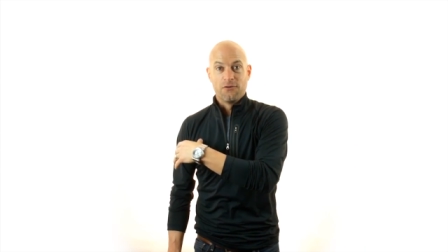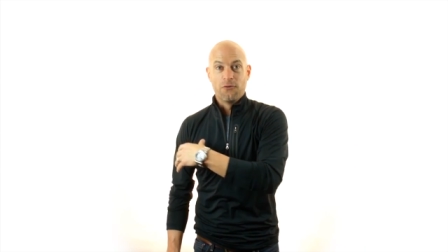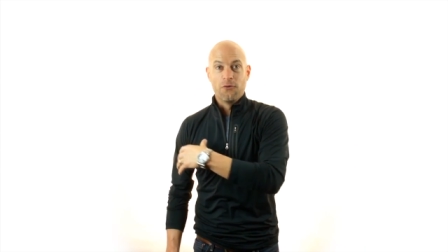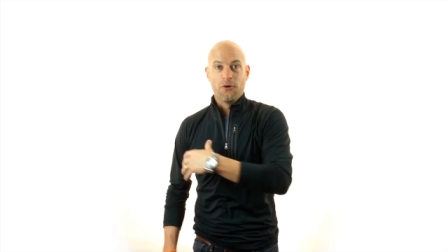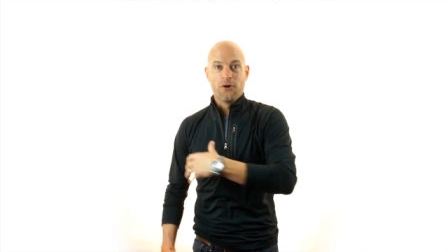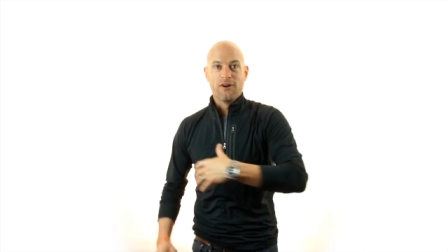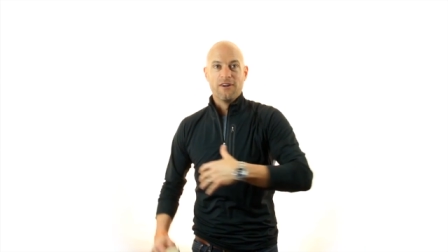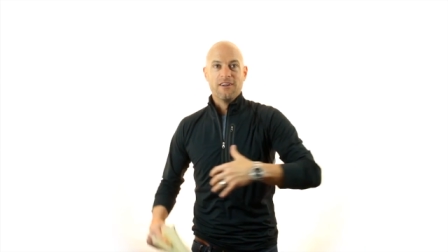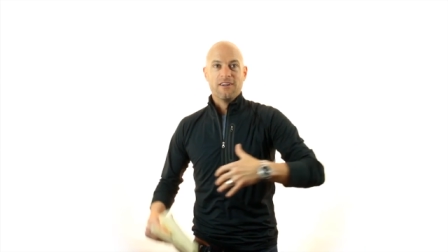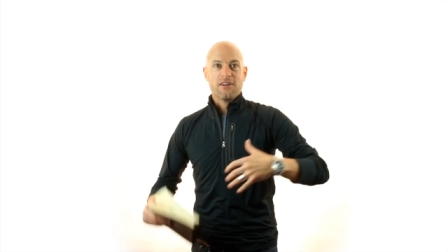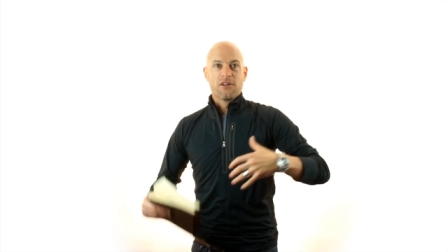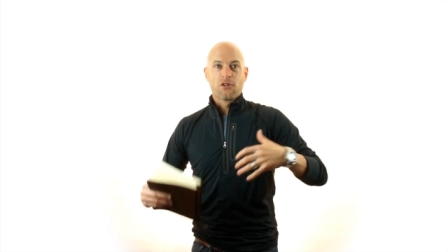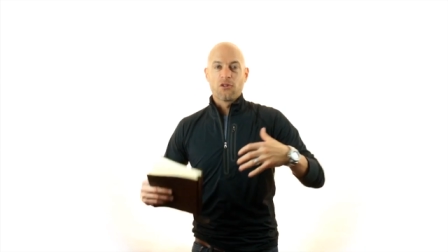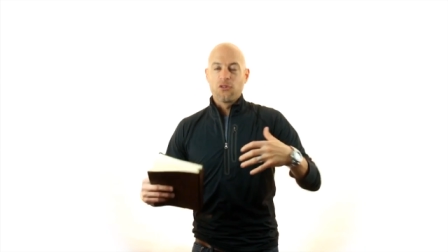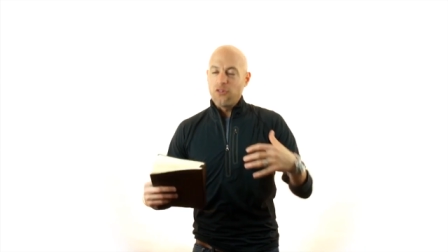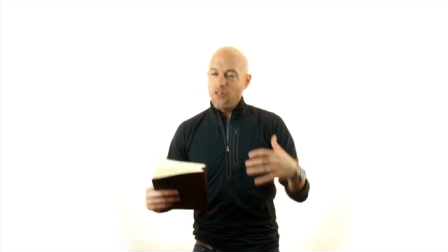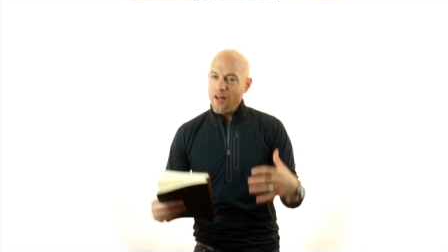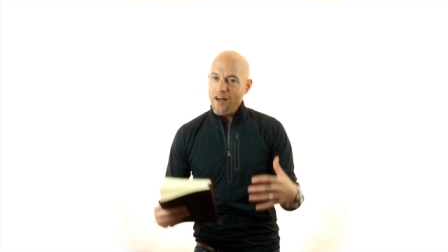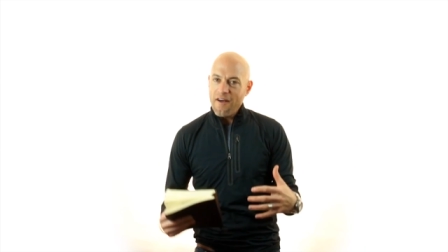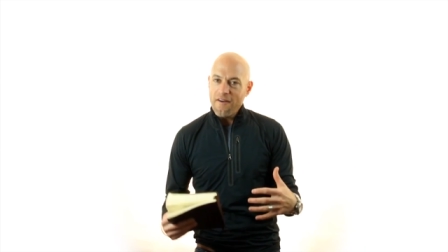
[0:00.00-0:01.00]
Or
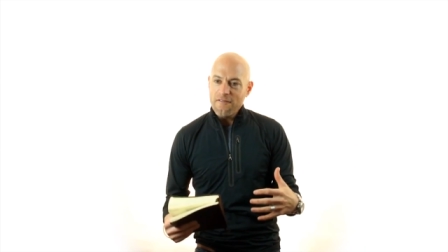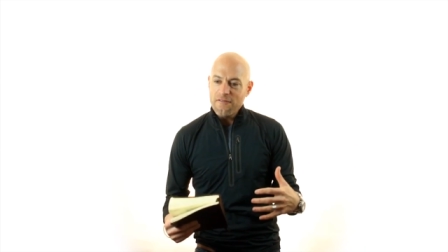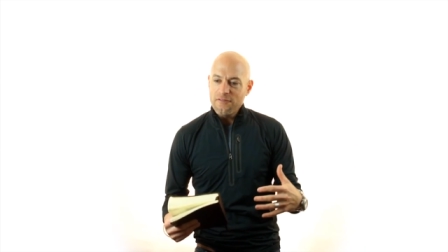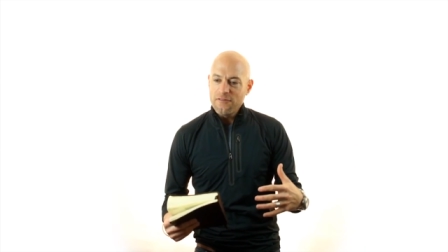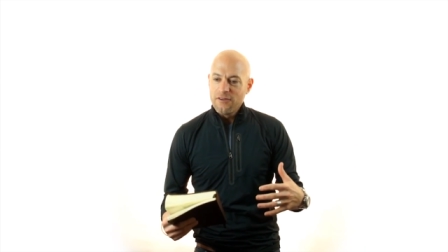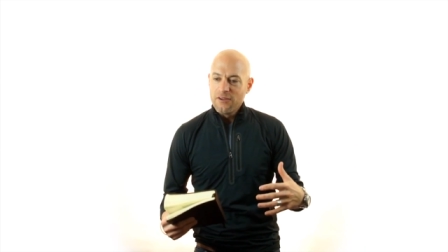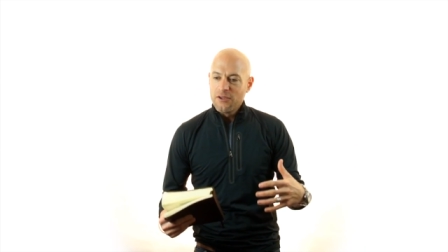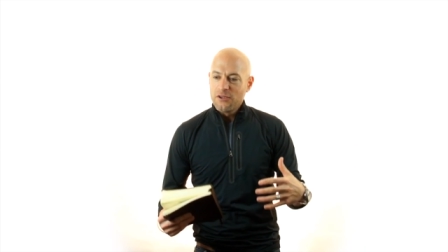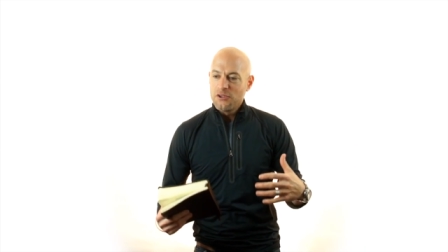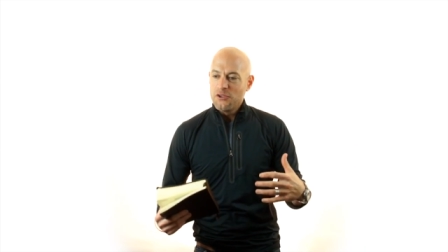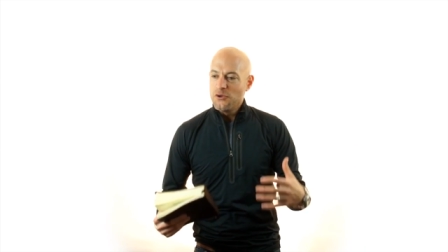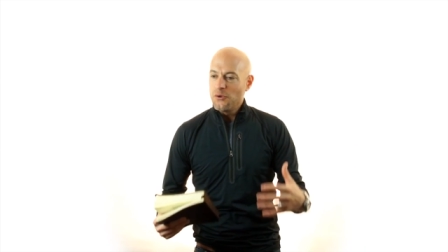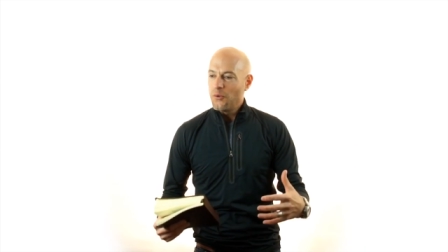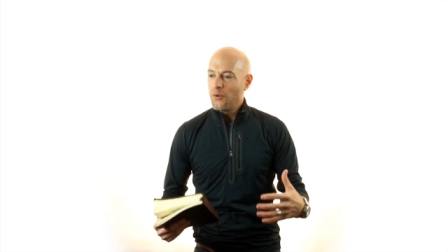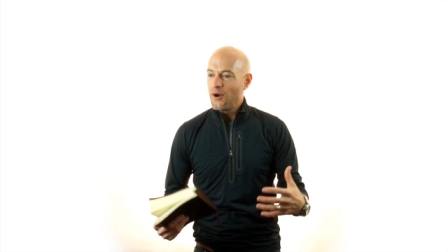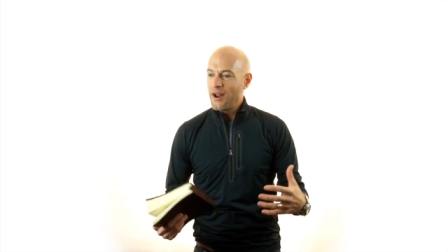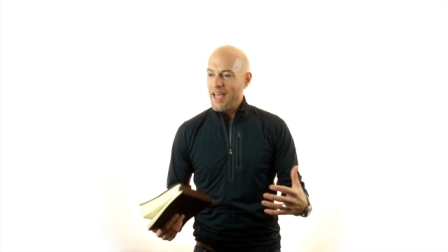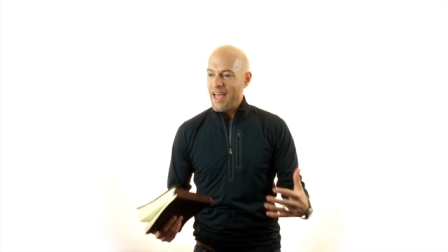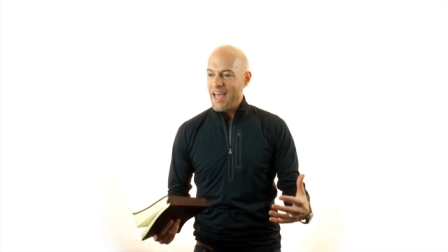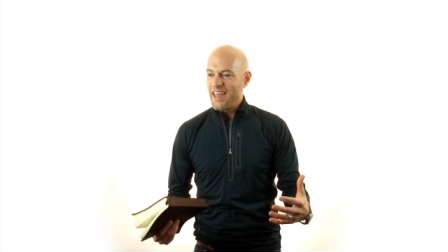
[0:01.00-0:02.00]
love
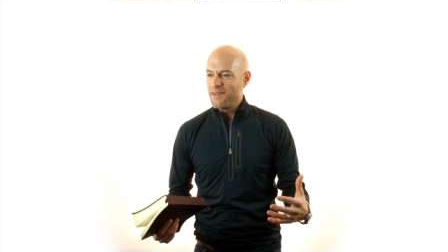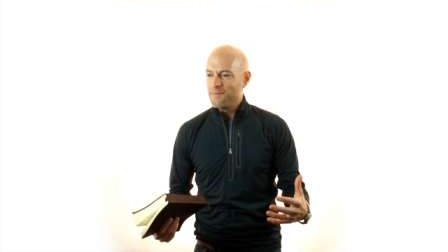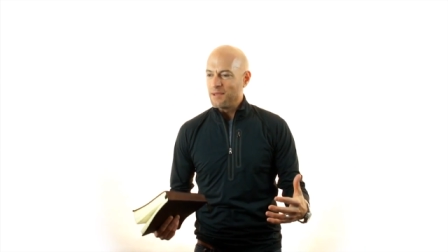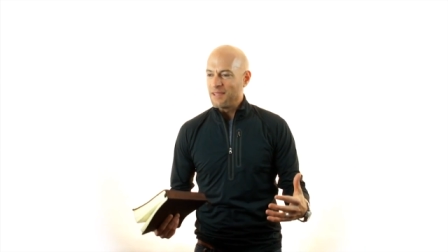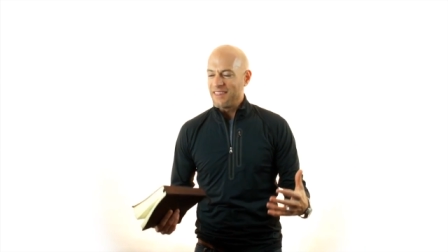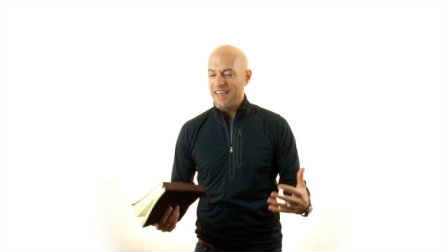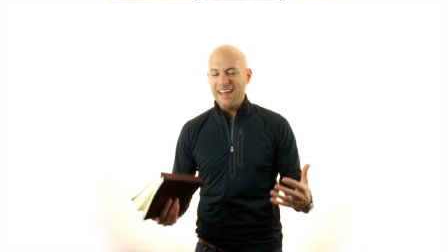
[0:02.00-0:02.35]
your enemy.